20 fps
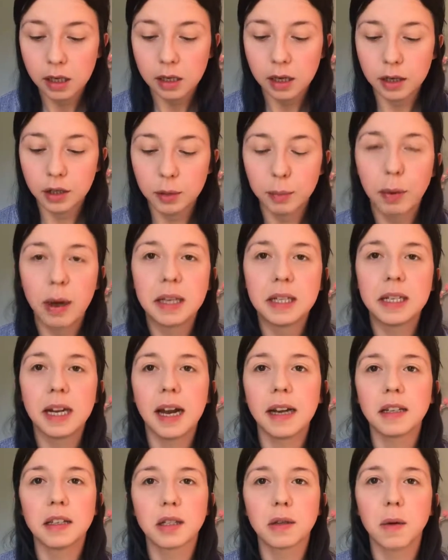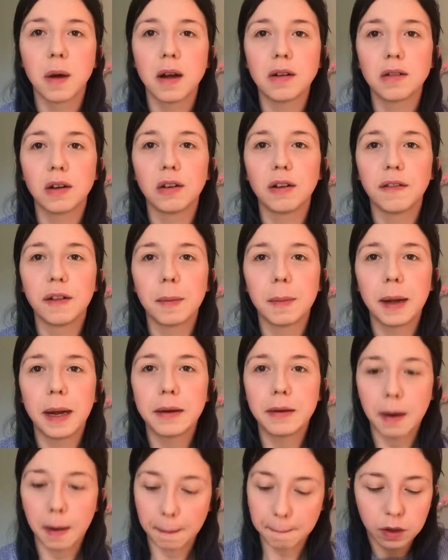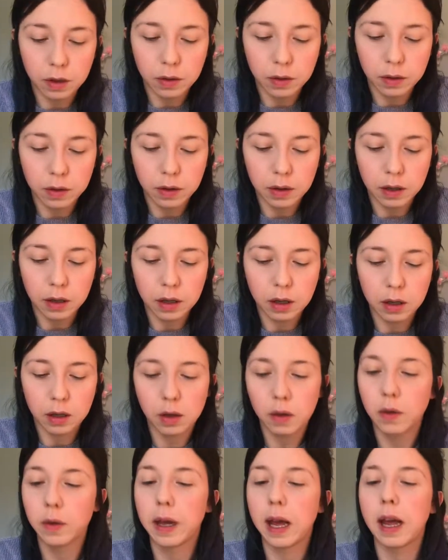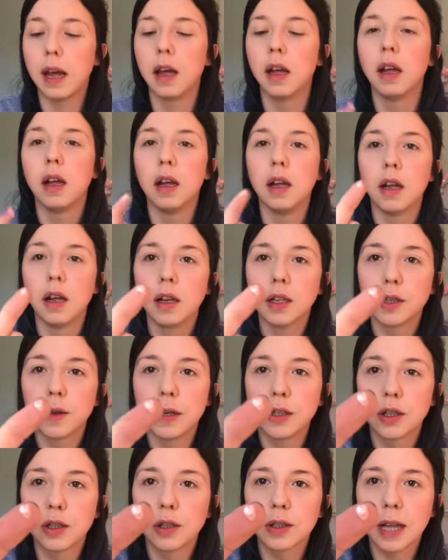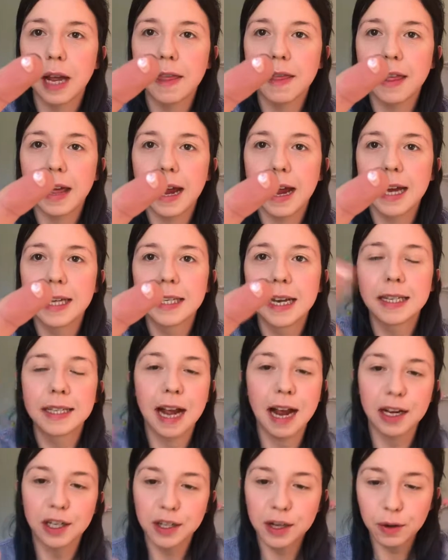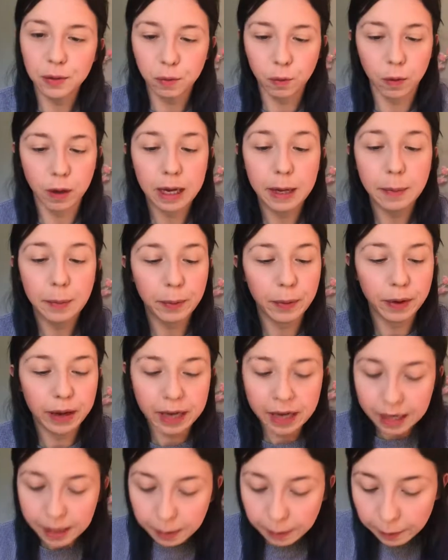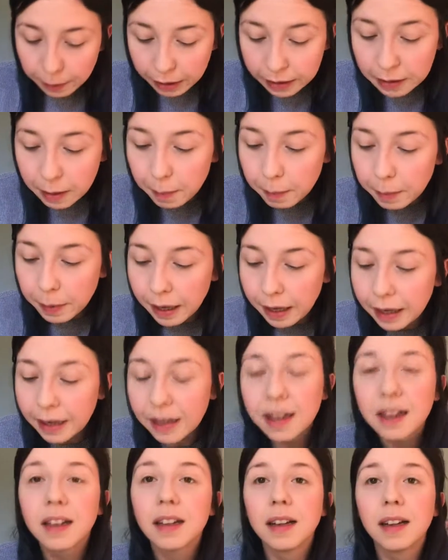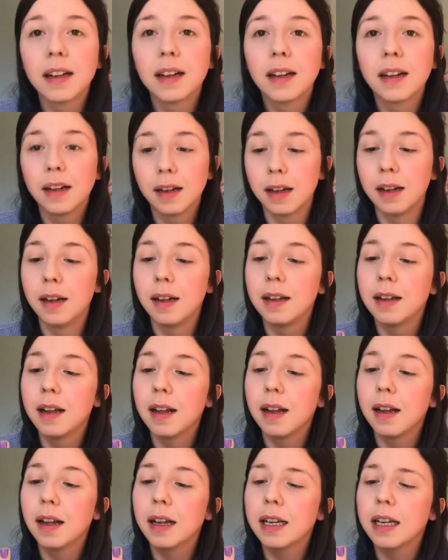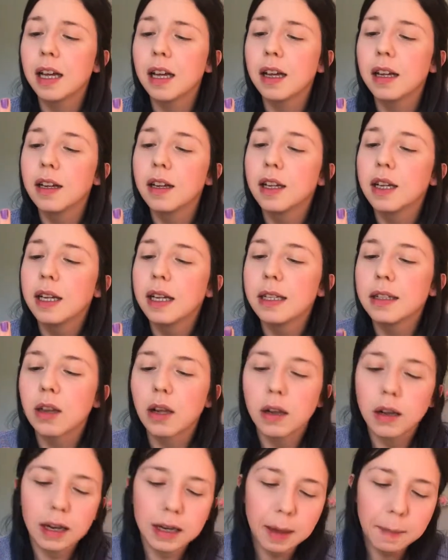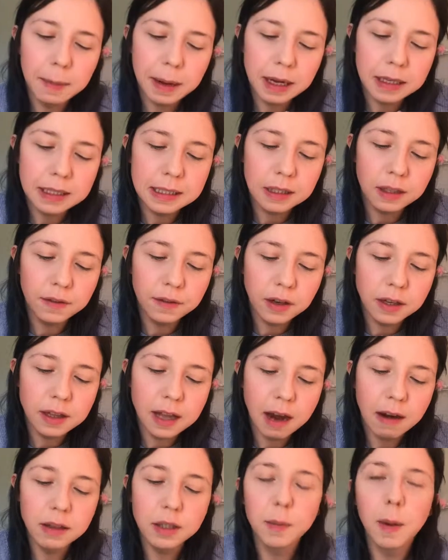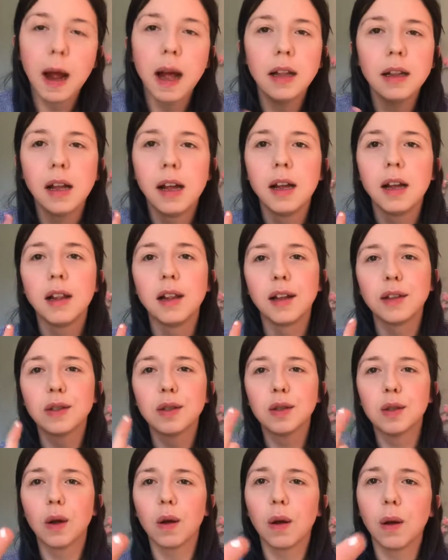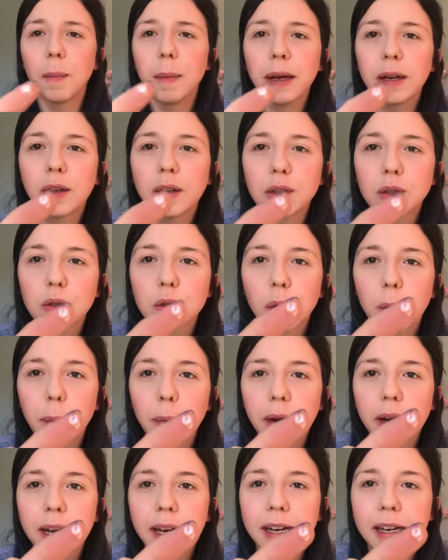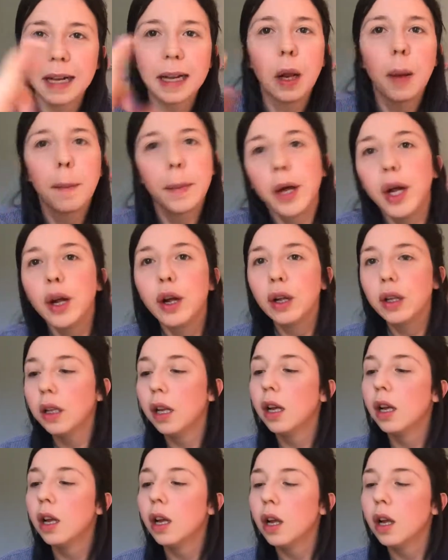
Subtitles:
I just pressed it and it squirted all over the bed. Okay. So it just looks like this, and it's actually a really pretty, like, pink. Like, it's got, like, a bit of silver in there as well. That's, oh my god, that's so pretty. Like a little pearl.